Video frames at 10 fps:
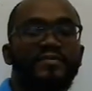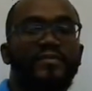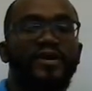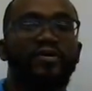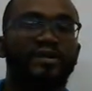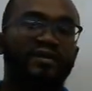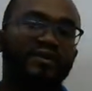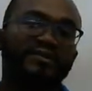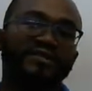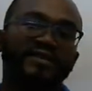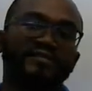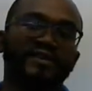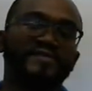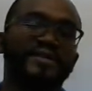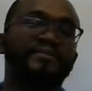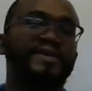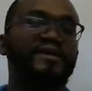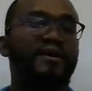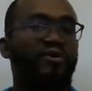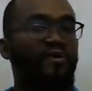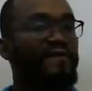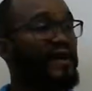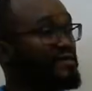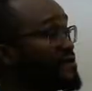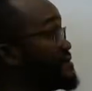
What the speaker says: or the concept of the peak hour factor.